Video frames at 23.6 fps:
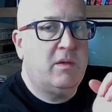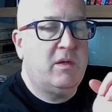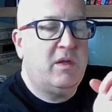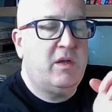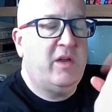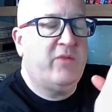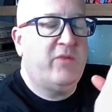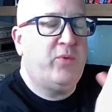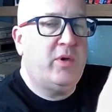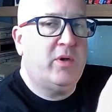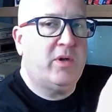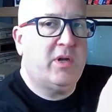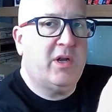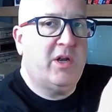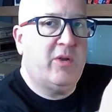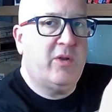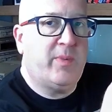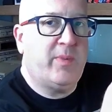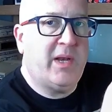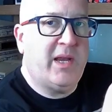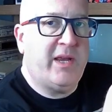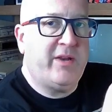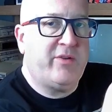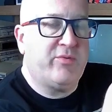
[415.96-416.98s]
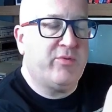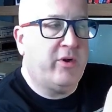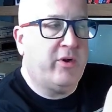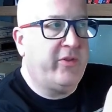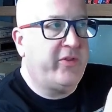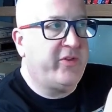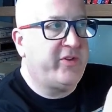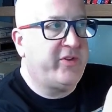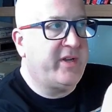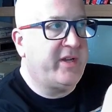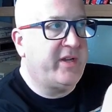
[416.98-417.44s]
If we look a little bit later on
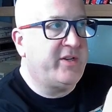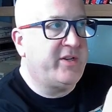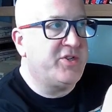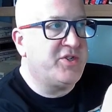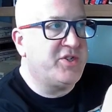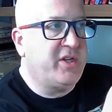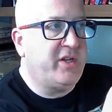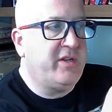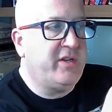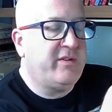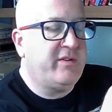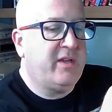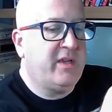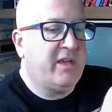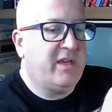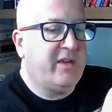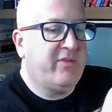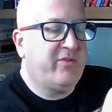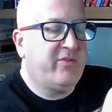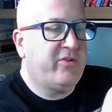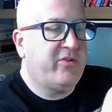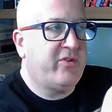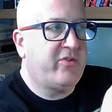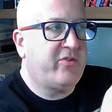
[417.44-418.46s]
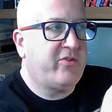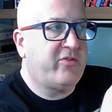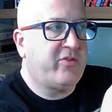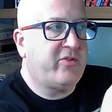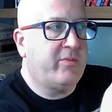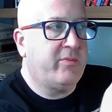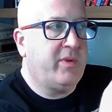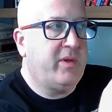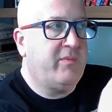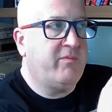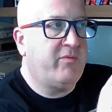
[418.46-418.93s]
in the datasheet, it gives us
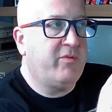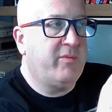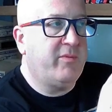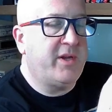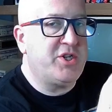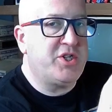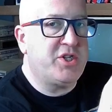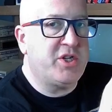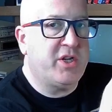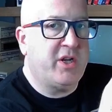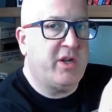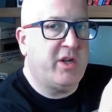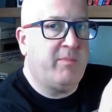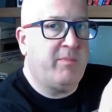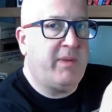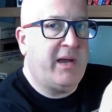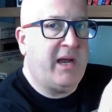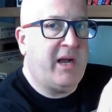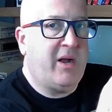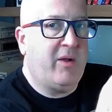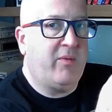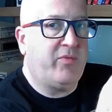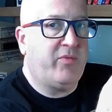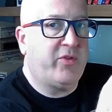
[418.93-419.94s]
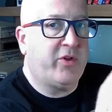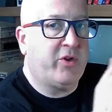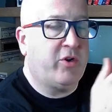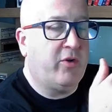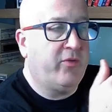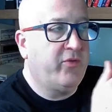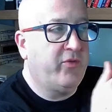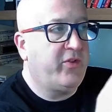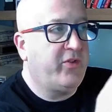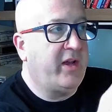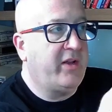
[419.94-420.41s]
some information about the
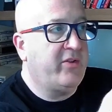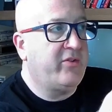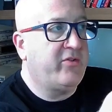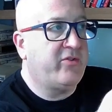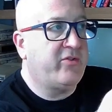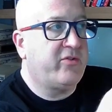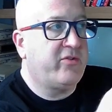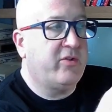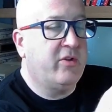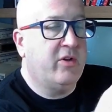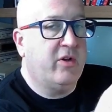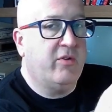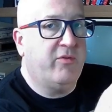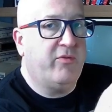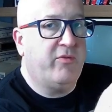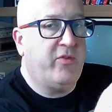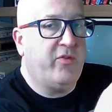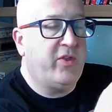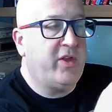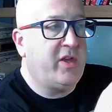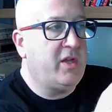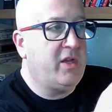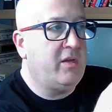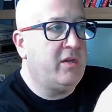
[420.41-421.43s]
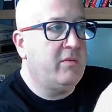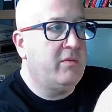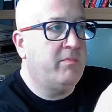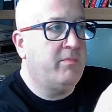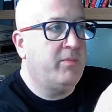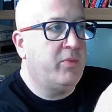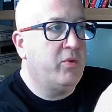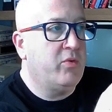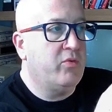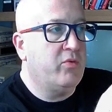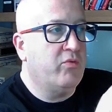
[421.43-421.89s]
contents of the
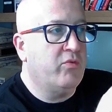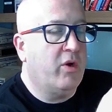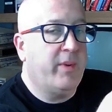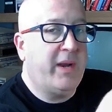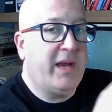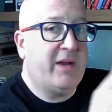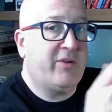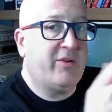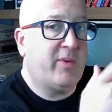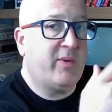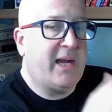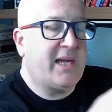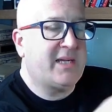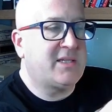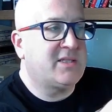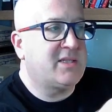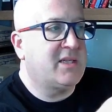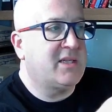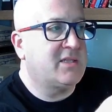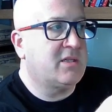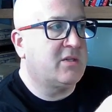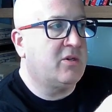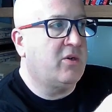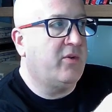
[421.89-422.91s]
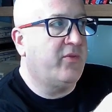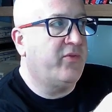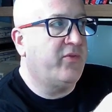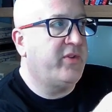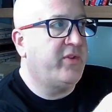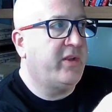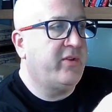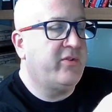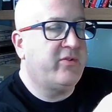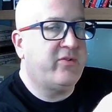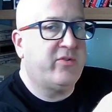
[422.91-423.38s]
boot ROM and how to access the
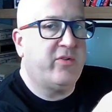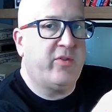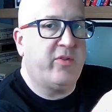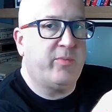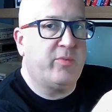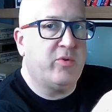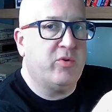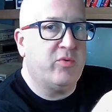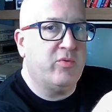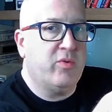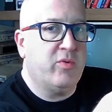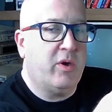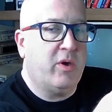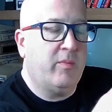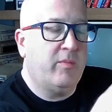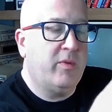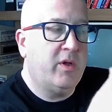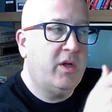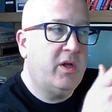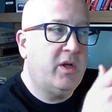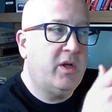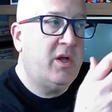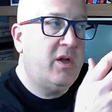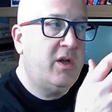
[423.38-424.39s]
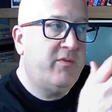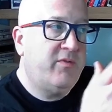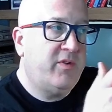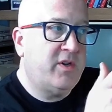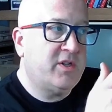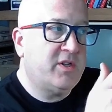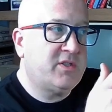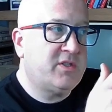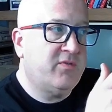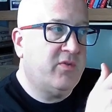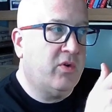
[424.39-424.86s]
contents of the boot ROM.
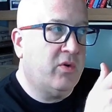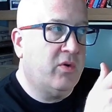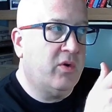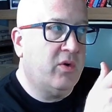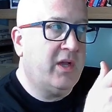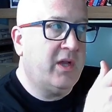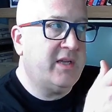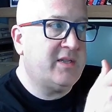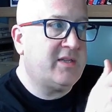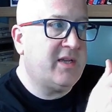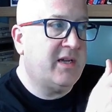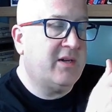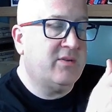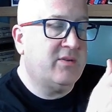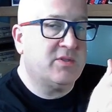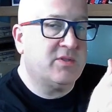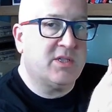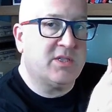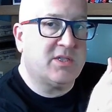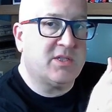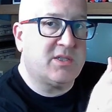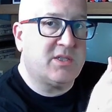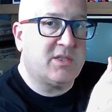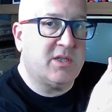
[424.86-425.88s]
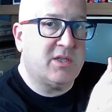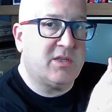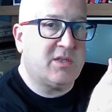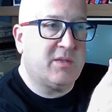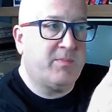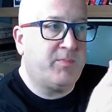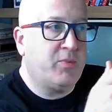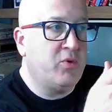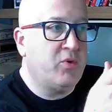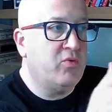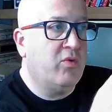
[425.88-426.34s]
First of all, it tells us that
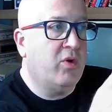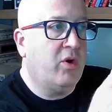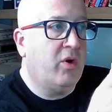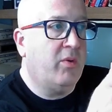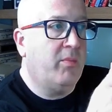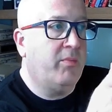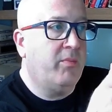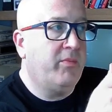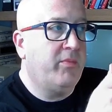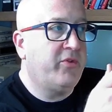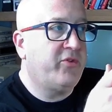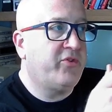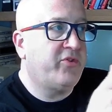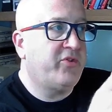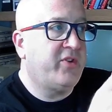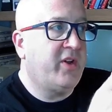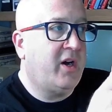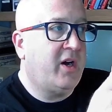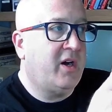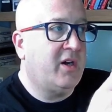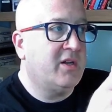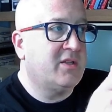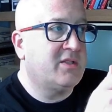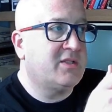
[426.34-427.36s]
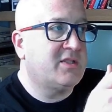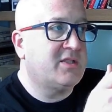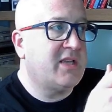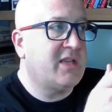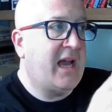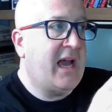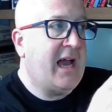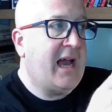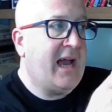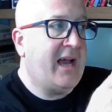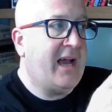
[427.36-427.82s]
the boot ROM starts
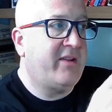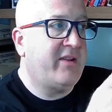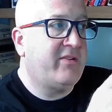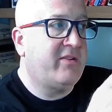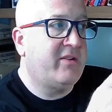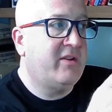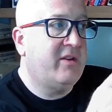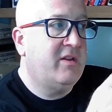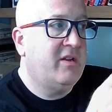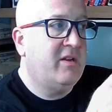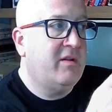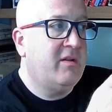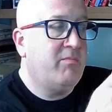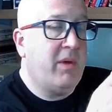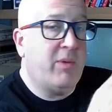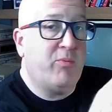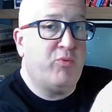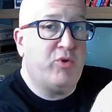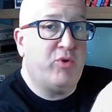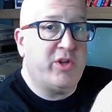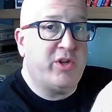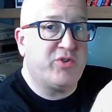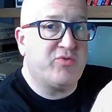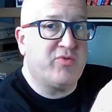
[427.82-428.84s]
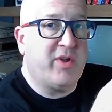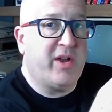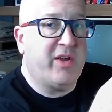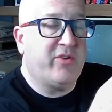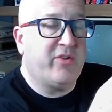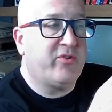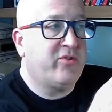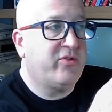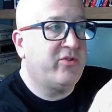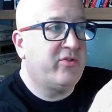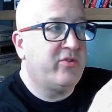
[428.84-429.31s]
at memory
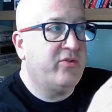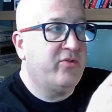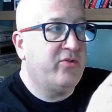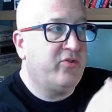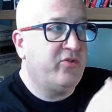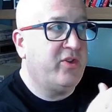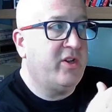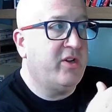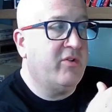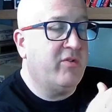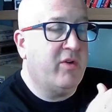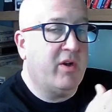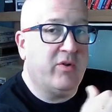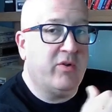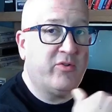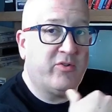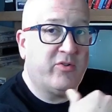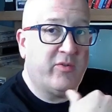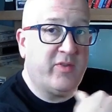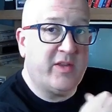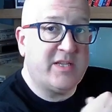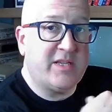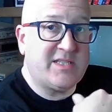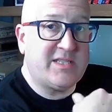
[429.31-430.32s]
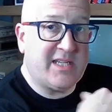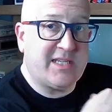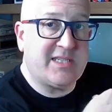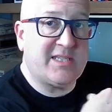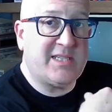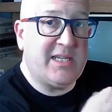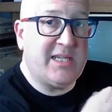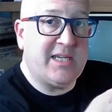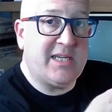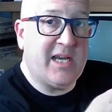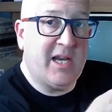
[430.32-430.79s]
address 0. So this
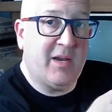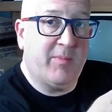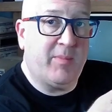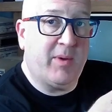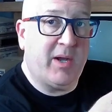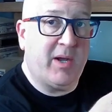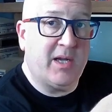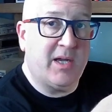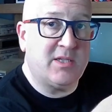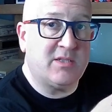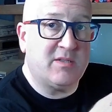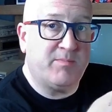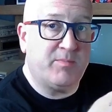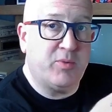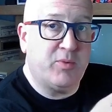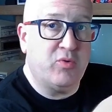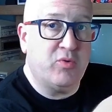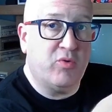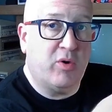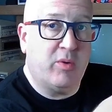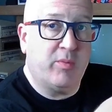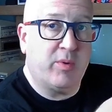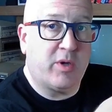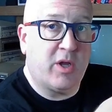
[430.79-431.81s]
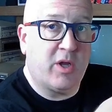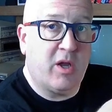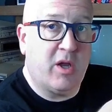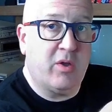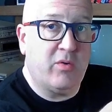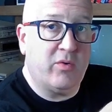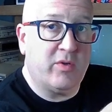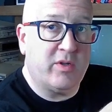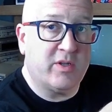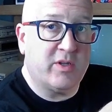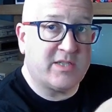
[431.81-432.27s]
16 kilobytes of boot ROM
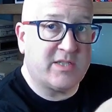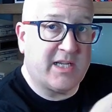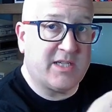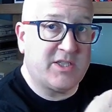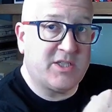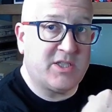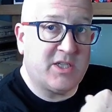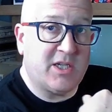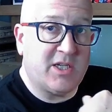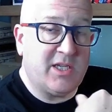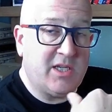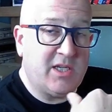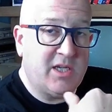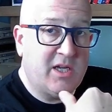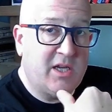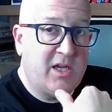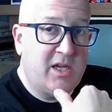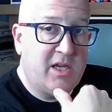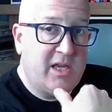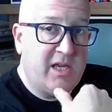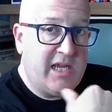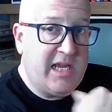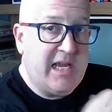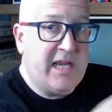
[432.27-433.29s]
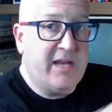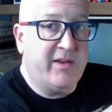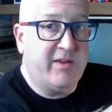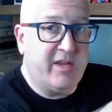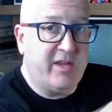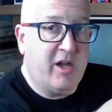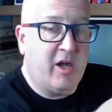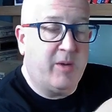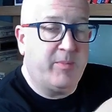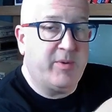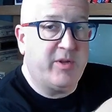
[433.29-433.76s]
code that's actually in
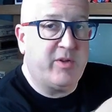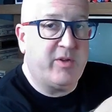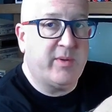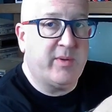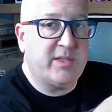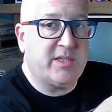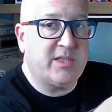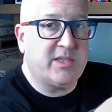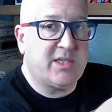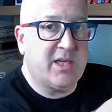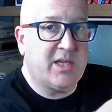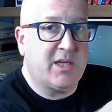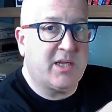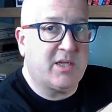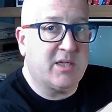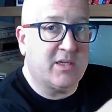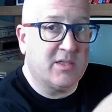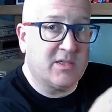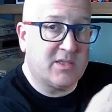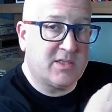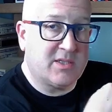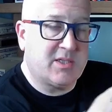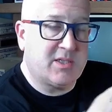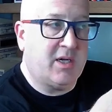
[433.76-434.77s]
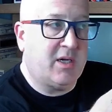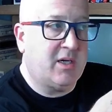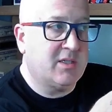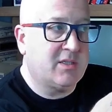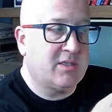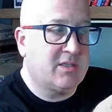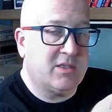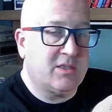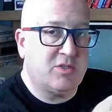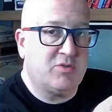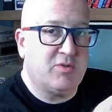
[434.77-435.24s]
the RP20 silicon
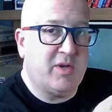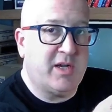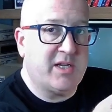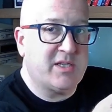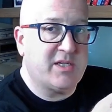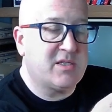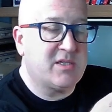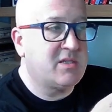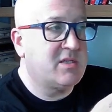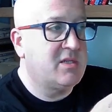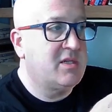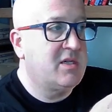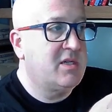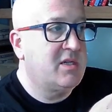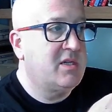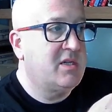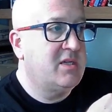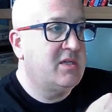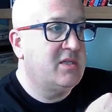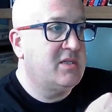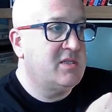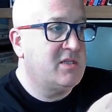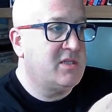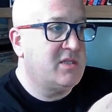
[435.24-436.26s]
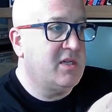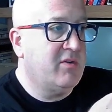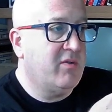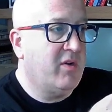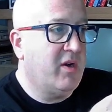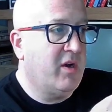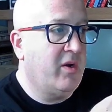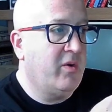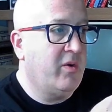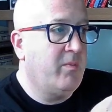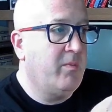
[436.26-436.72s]
starts at address
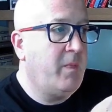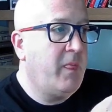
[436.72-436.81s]
0.